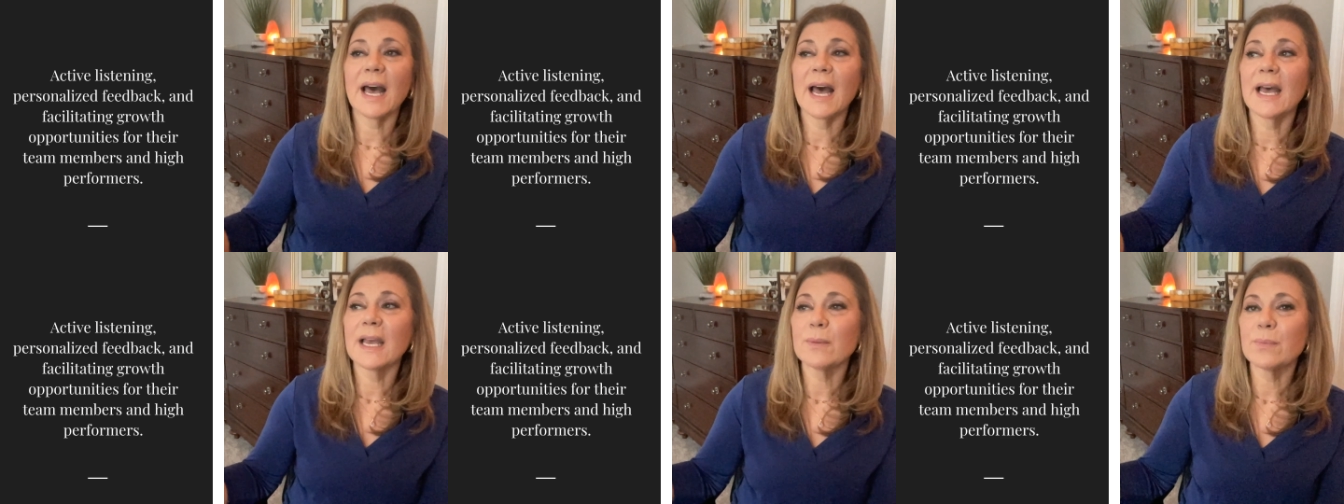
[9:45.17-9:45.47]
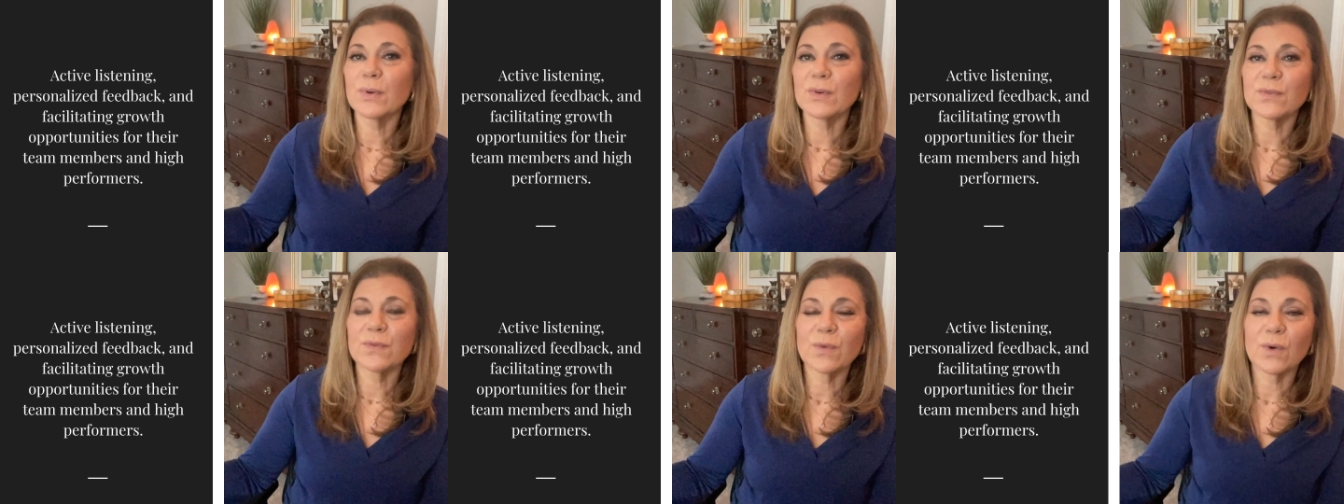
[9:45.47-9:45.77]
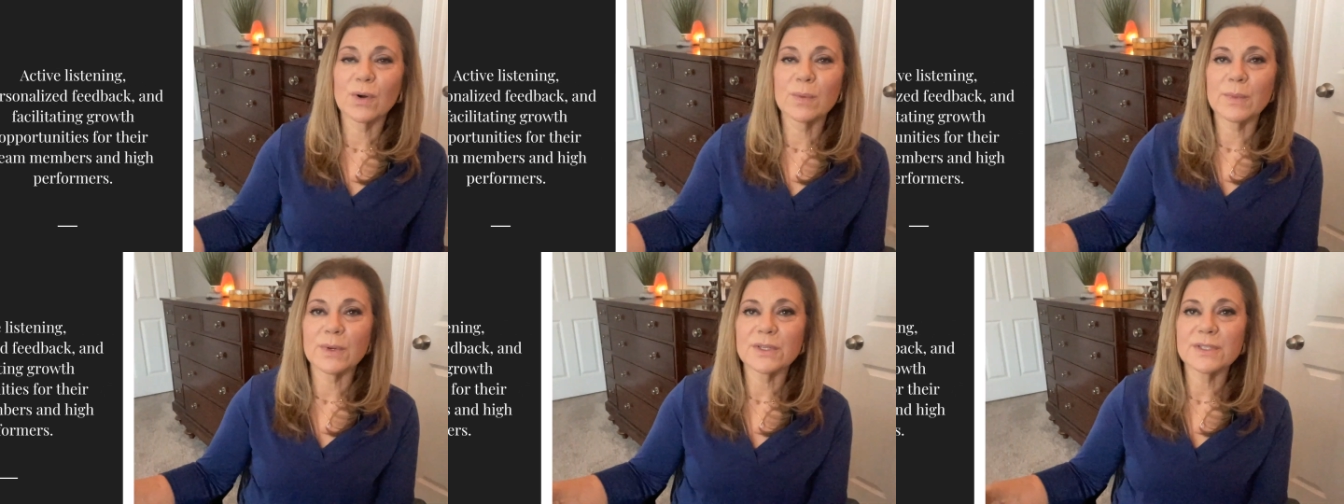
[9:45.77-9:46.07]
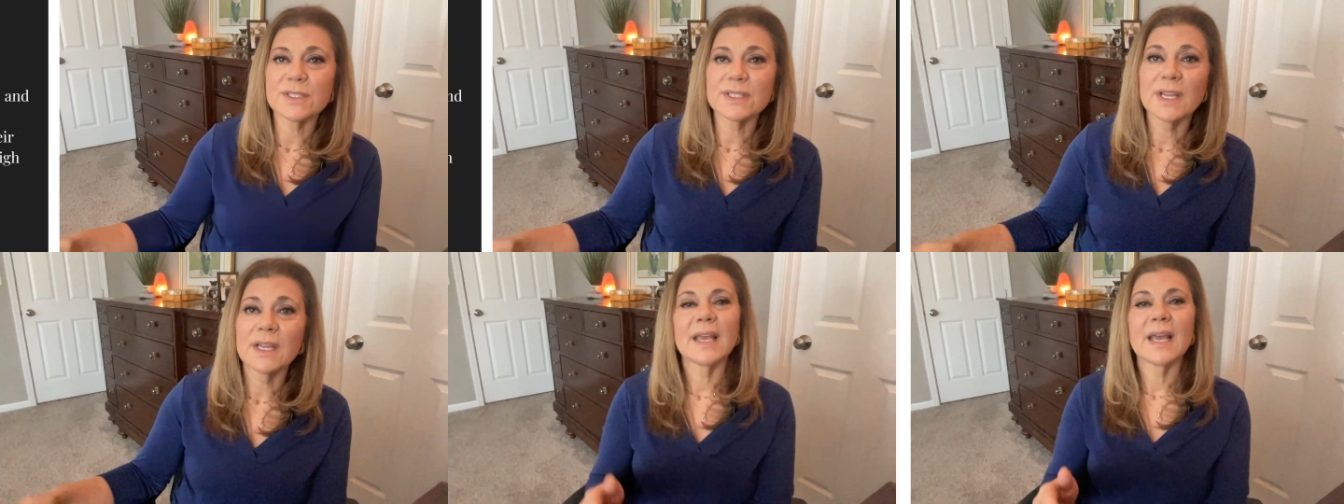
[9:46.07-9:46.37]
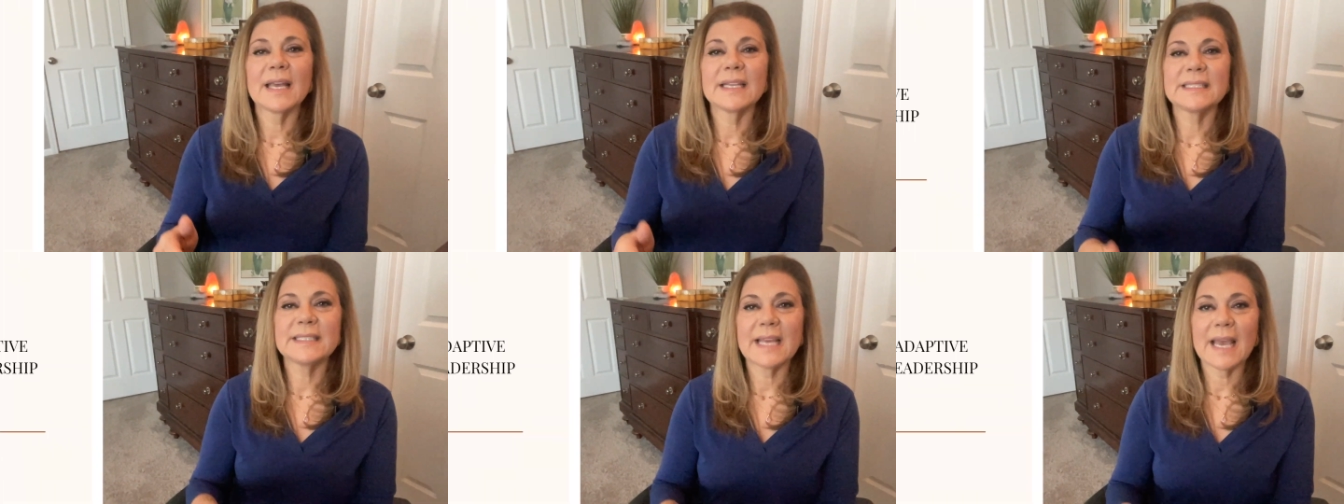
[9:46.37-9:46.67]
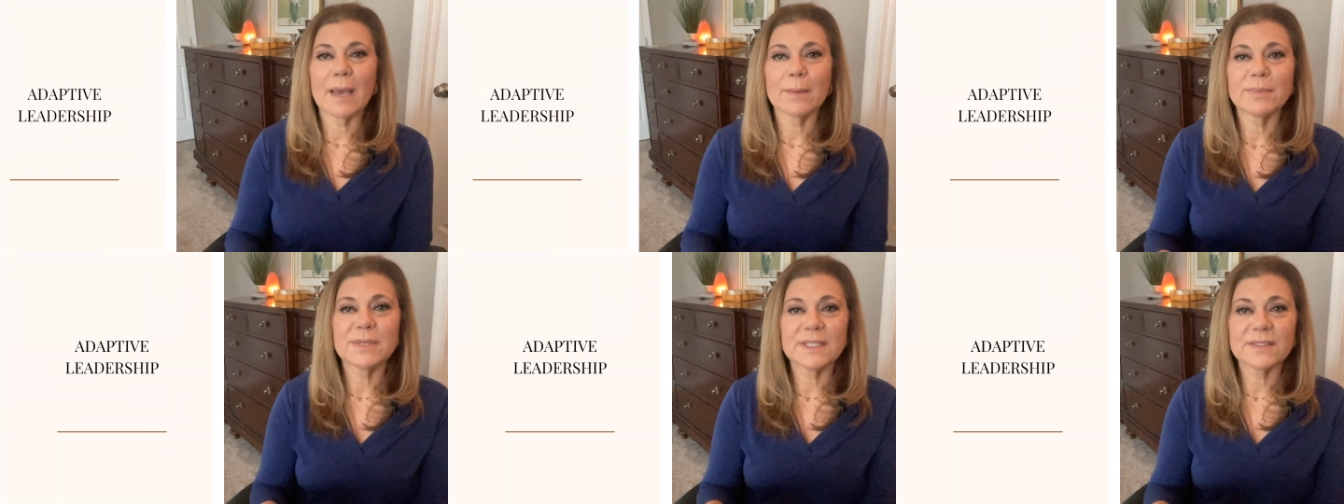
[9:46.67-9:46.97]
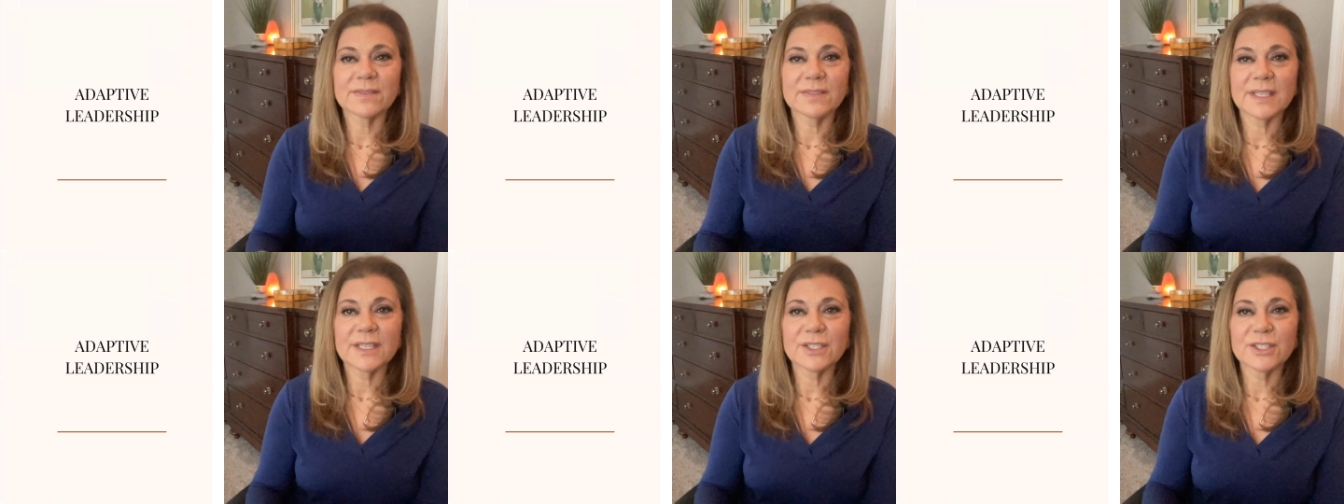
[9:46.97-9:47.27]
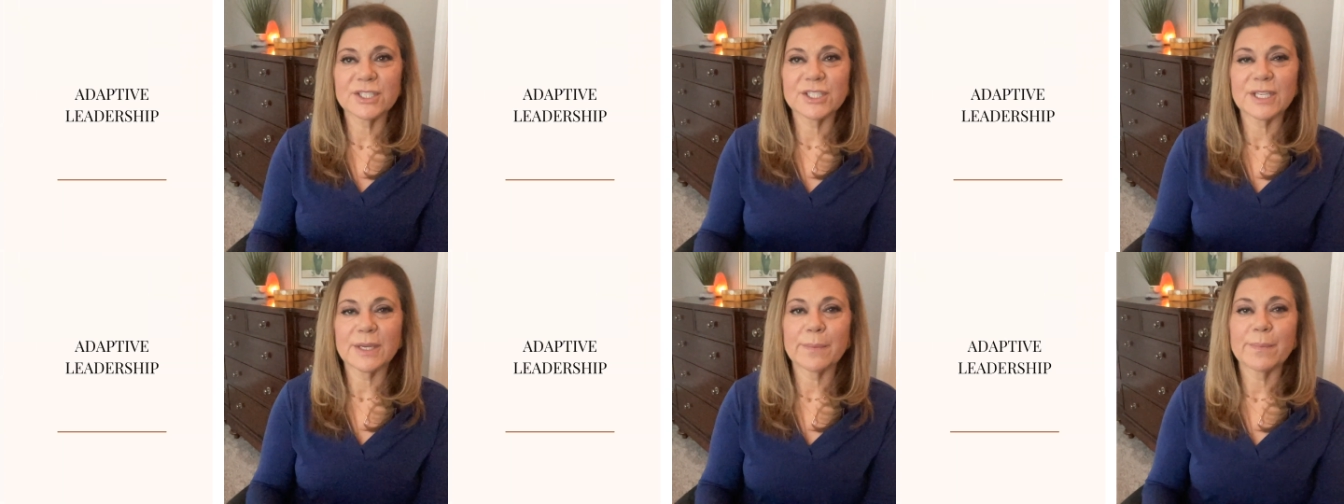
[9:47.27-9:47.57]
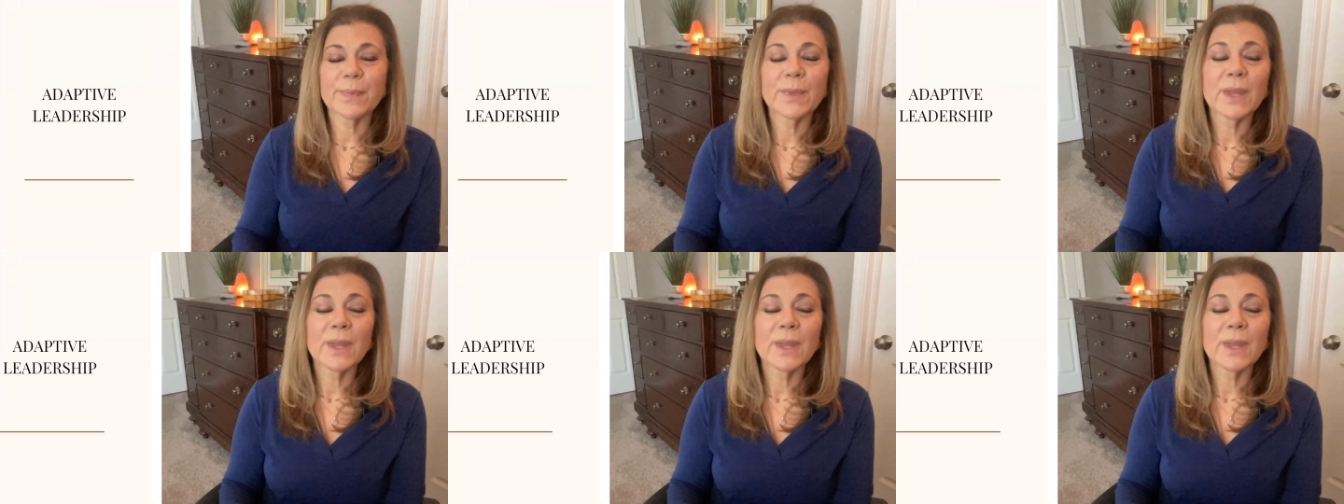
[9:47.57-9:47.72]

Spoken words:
high performers. Adaptive leadership.